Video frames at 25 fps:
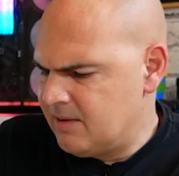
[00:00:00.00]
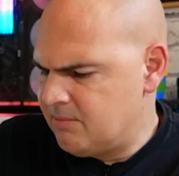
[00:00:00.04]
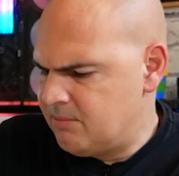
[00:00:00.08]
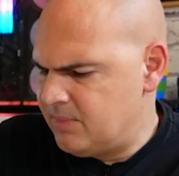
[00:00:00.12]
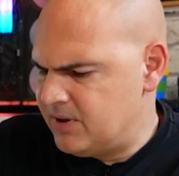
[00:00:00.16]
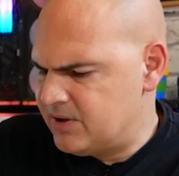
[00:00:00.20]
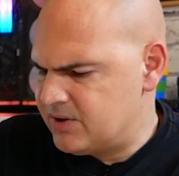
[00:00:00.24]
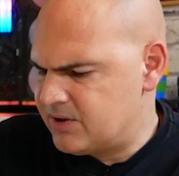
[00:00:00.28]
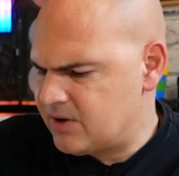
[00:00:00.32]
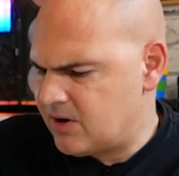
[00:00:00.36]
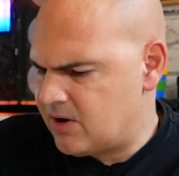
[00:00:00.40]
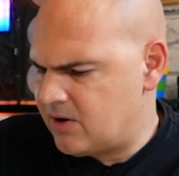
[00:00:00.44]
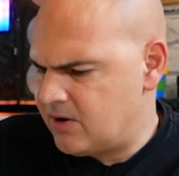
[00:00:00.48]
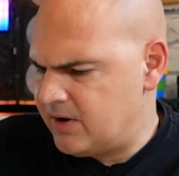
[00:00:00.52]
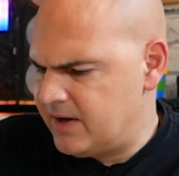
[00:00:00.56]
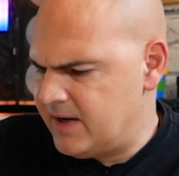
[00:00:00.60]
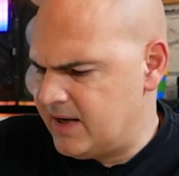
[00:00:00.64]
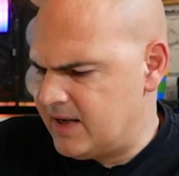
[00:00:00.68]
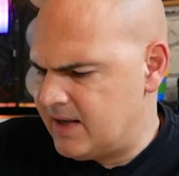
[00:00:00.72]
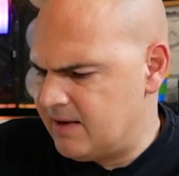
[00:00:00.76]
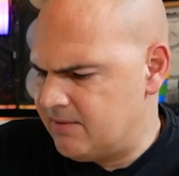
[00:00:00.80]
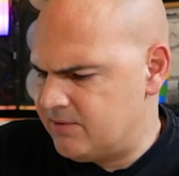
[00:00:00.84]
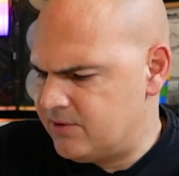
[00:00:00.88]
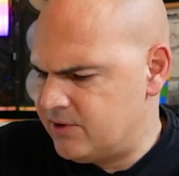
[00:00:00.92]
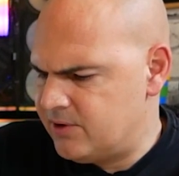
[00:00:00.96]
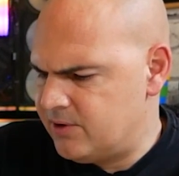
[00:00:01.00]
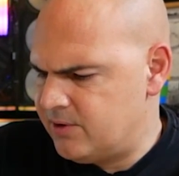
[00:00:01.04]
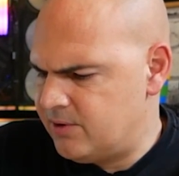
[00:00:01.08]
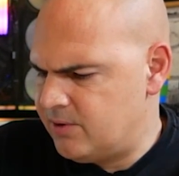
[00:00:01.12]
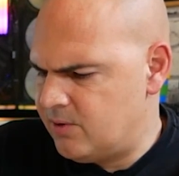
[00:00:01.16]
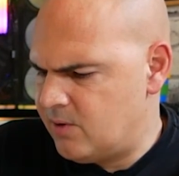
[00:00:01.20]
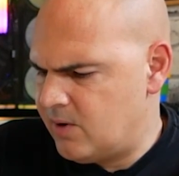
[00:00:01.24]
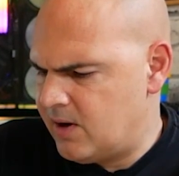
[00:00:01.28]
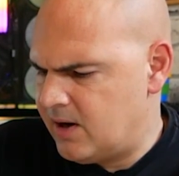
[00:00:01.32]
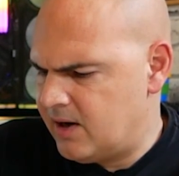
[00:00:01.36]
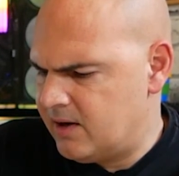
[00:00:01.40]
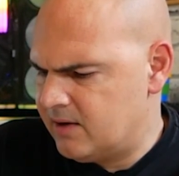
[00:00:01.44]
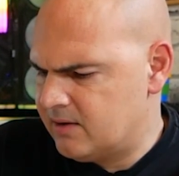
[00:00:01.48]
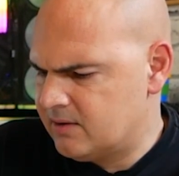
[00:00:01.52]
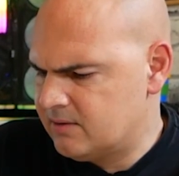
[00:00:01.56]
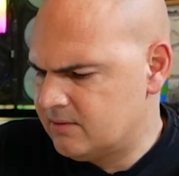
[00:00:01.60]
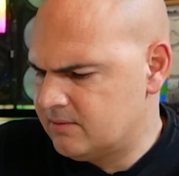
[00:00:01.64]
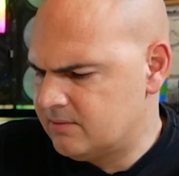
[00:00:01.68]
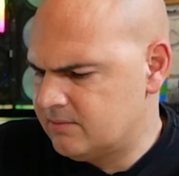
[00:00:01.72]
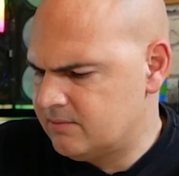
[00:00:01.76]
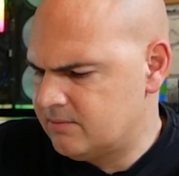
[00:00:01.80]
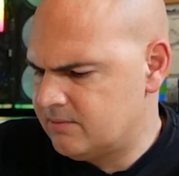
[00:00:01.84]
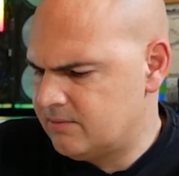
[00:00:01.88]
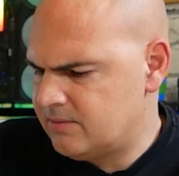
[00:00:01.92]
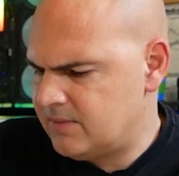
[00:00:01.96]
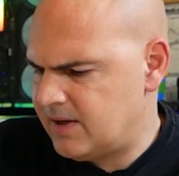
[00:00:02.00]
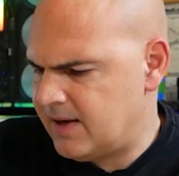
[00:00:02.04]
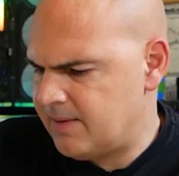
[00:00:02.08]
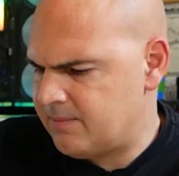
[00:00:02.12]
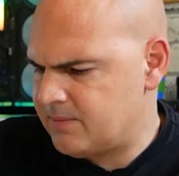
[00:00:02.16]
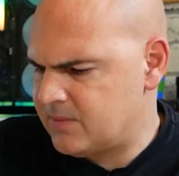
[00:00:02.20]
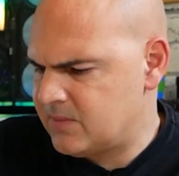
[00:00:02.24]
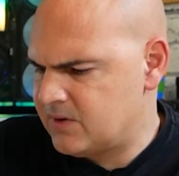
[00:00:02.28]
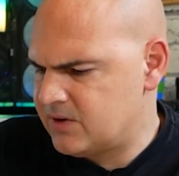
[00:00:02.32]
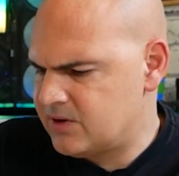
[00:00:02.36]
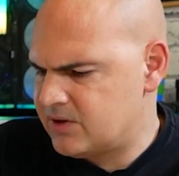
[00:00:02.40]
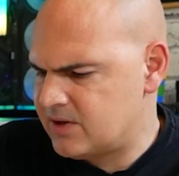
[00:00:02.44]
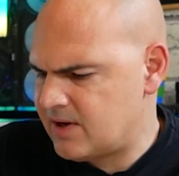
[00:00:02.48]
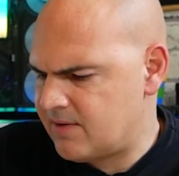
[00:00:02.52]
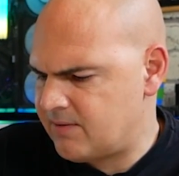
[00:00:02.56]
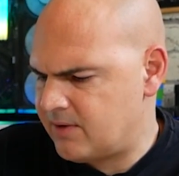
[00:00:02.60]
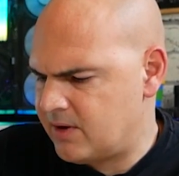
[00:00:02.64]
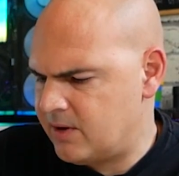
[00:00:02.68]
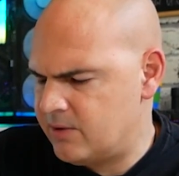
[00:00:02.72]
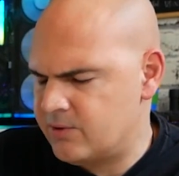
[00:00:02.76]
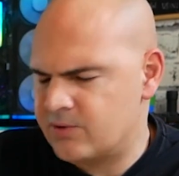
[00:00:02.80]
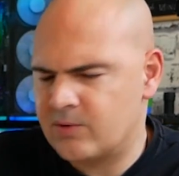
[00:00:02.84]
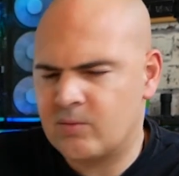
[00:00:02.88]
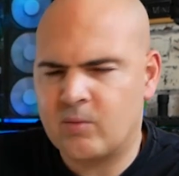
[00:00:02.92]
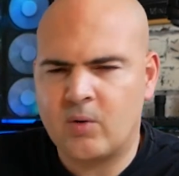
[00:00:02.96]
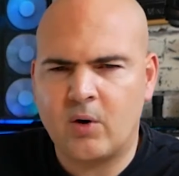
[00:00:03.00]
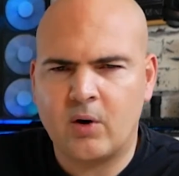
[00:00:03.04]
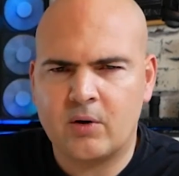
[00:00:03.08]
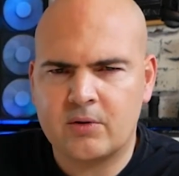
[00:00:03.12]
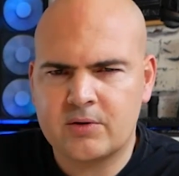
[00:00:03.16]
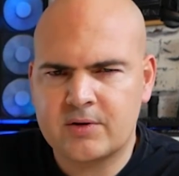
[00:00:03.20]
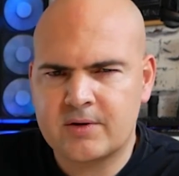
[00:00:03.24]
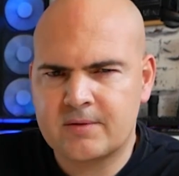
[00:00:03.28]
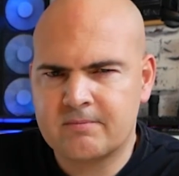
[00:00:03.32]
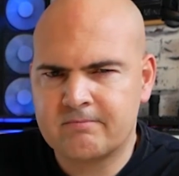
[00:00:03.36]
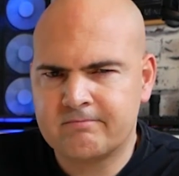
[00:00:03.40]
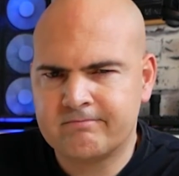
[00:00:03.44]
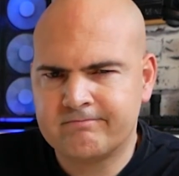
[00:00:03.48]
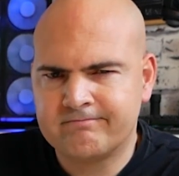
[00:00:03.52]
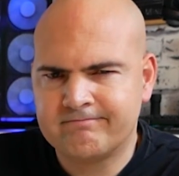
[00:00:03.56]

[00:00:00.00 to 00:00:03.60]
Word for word: bizarrely gives you, uh, yeah, 700 watts